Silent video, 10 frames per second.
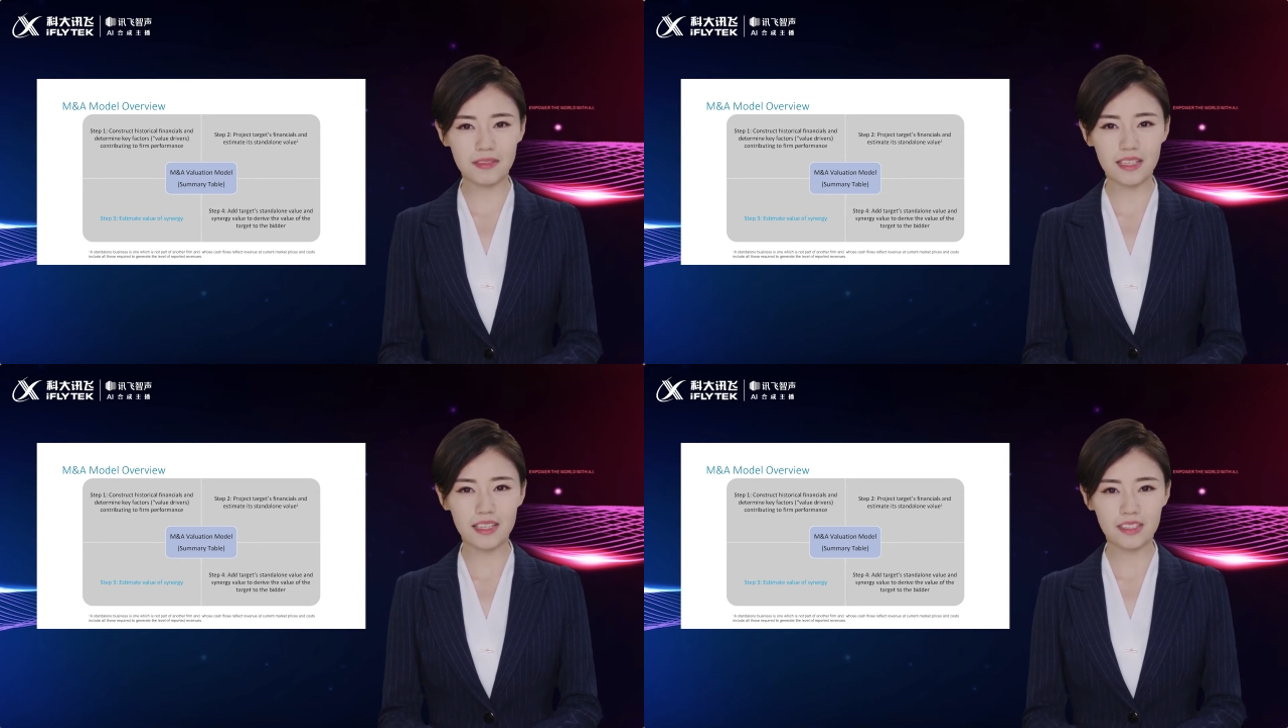
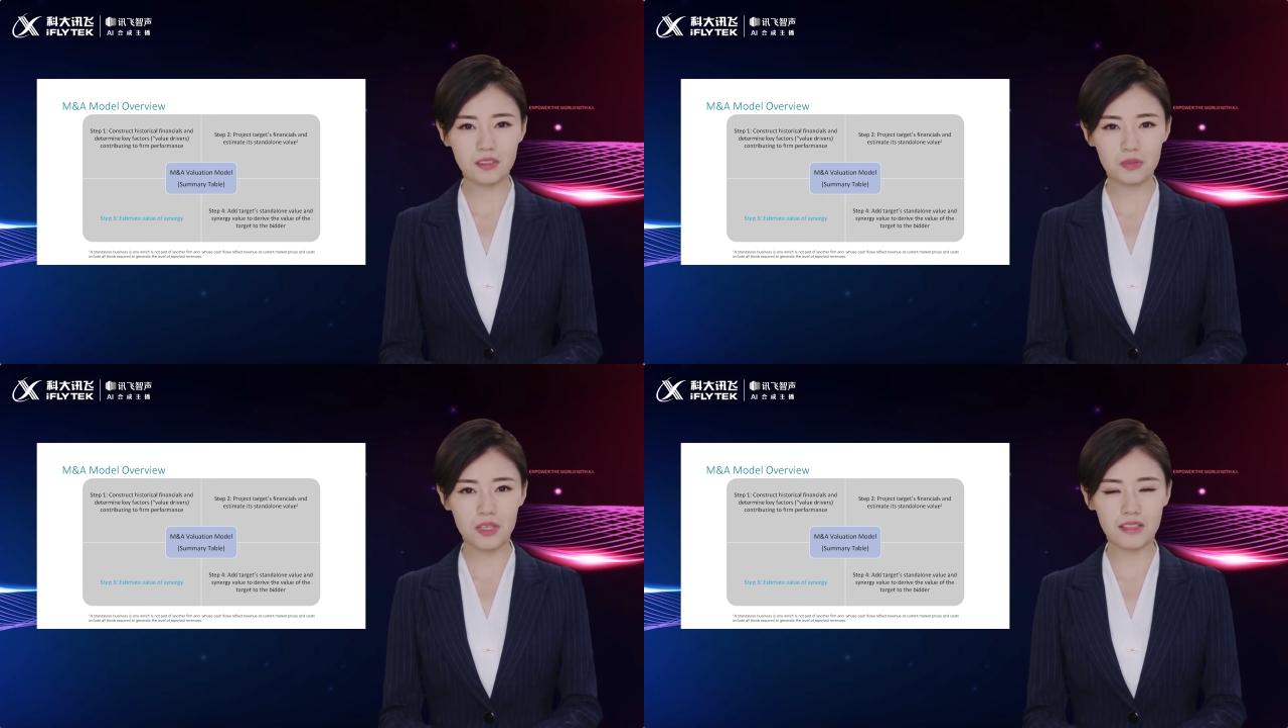the
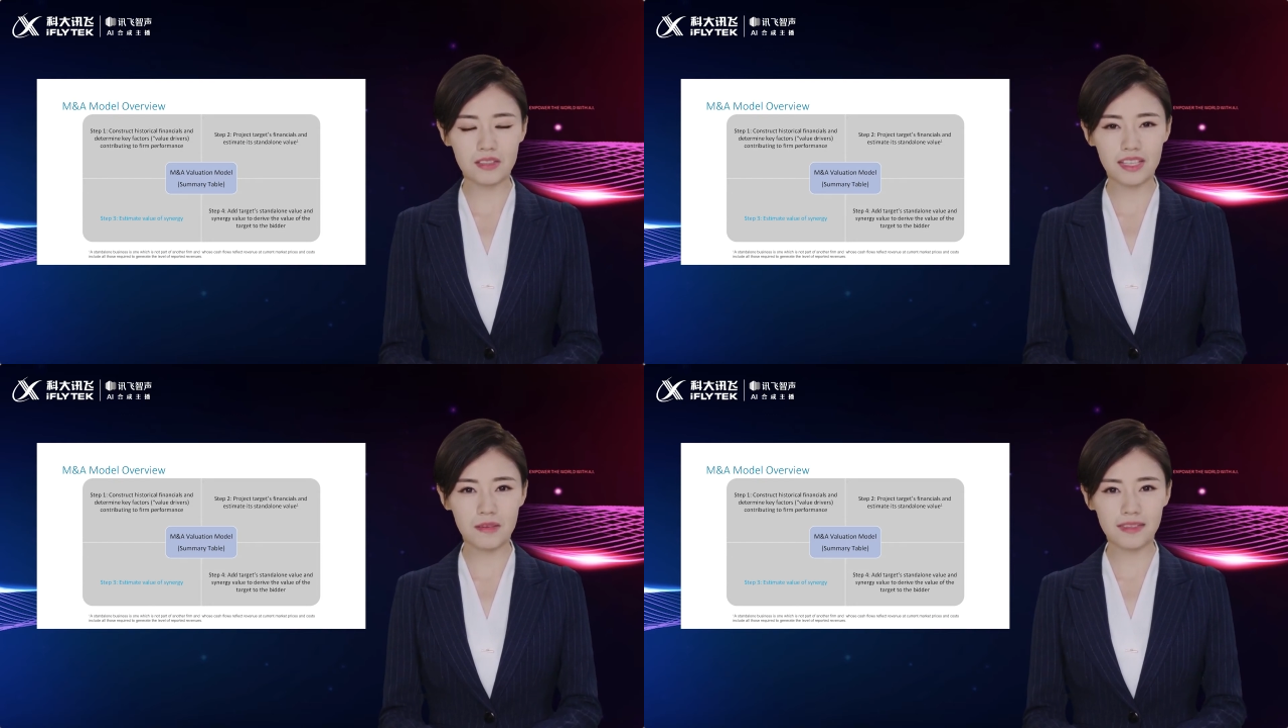history of
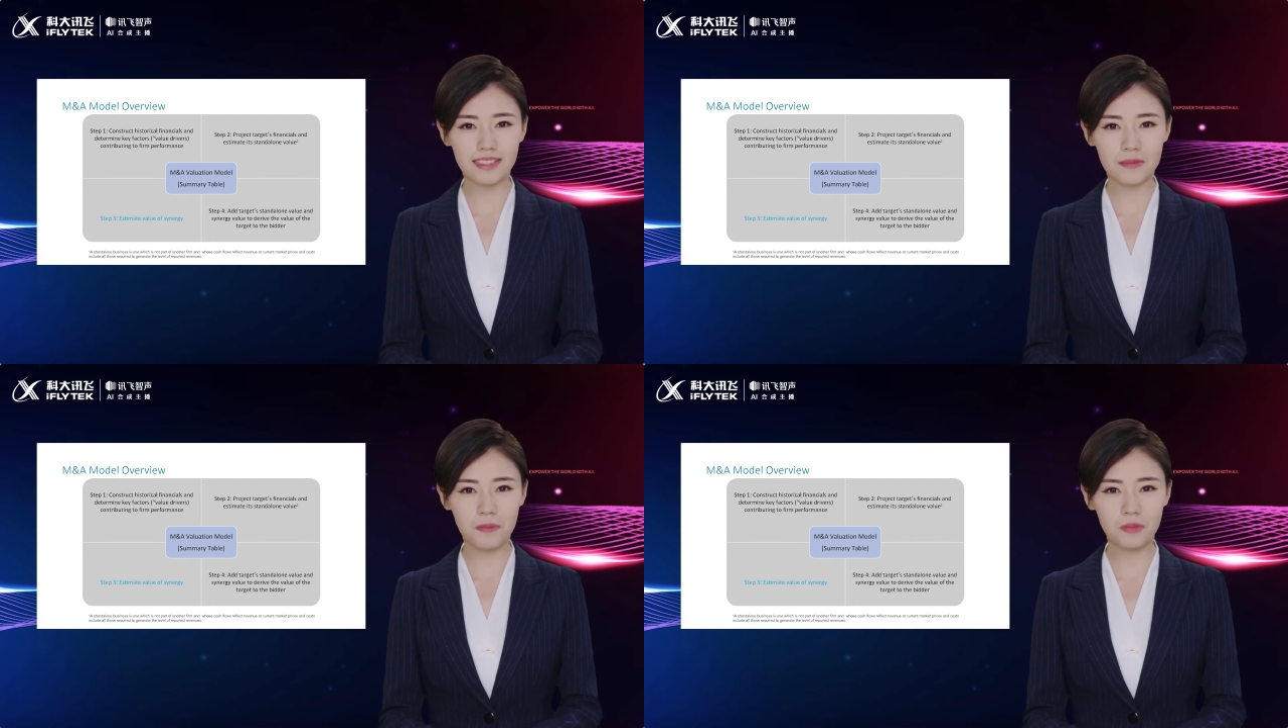the
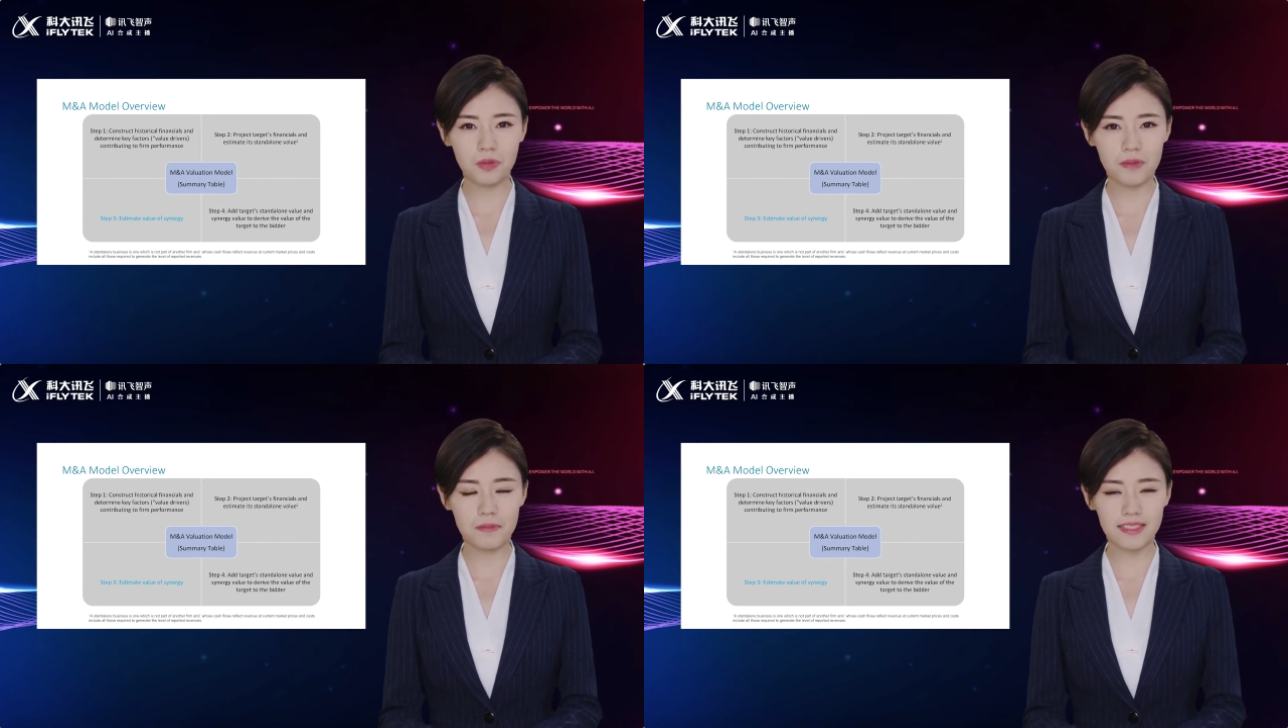company's
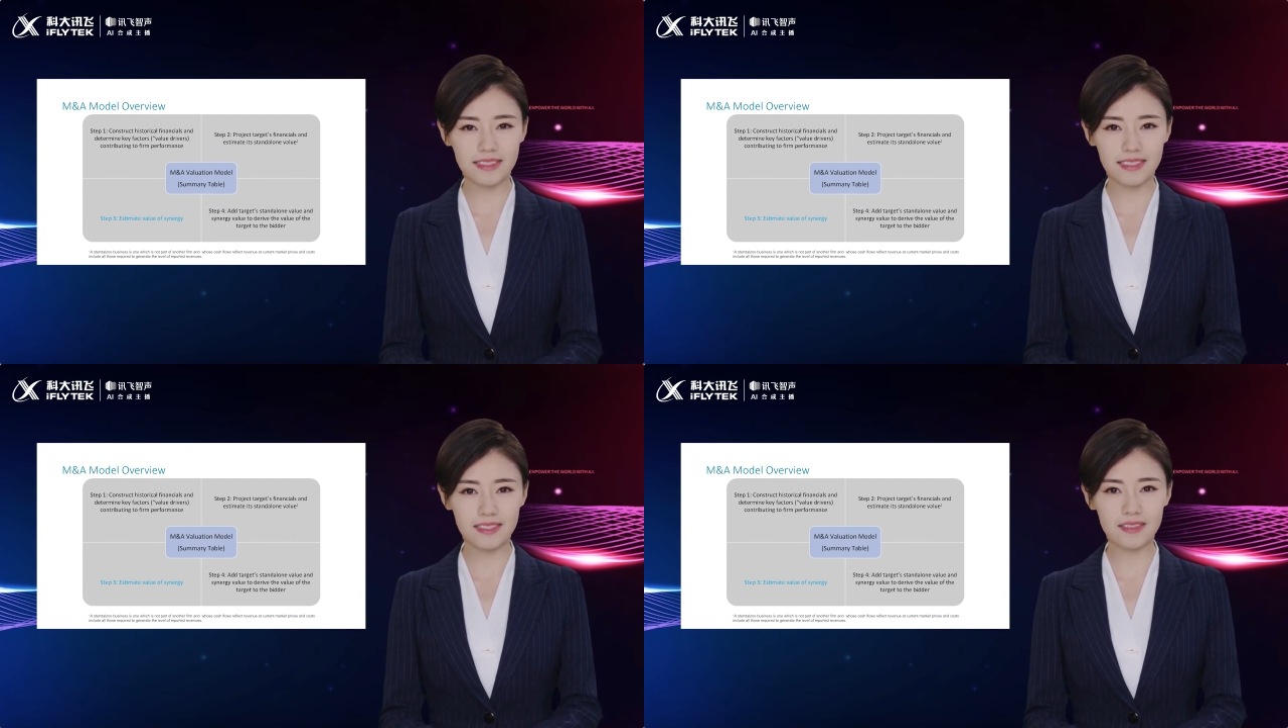
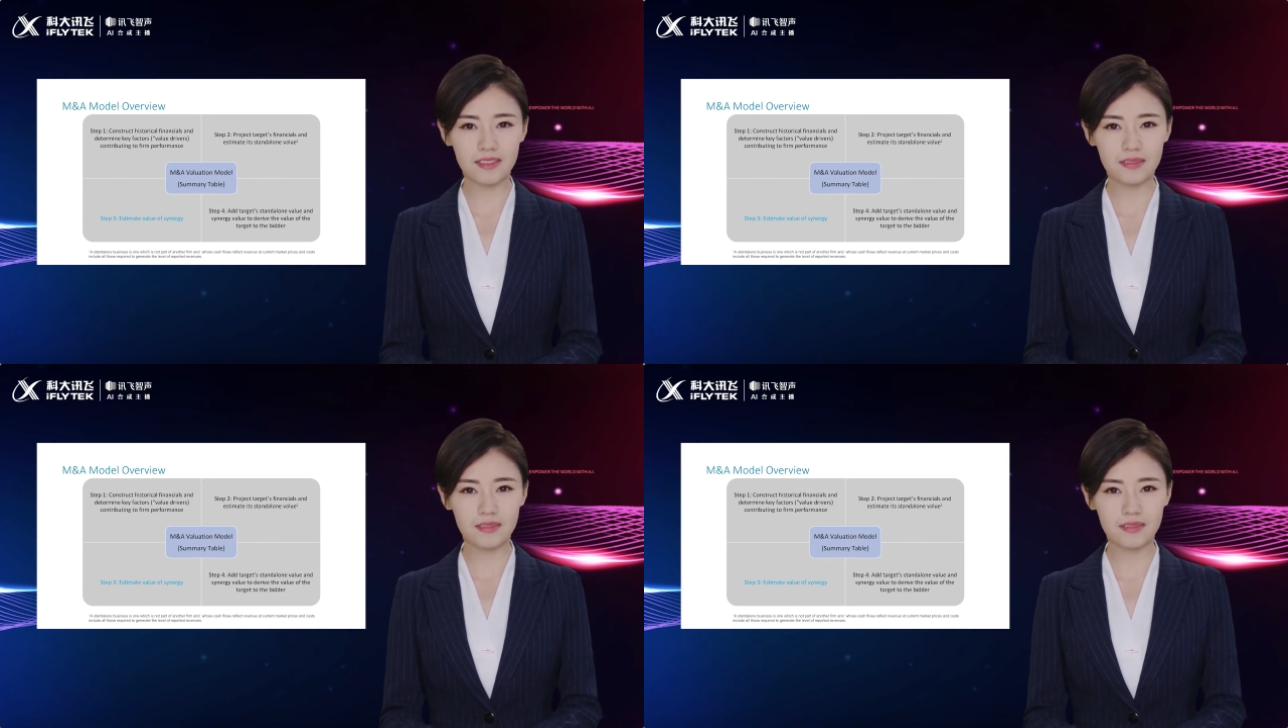performance,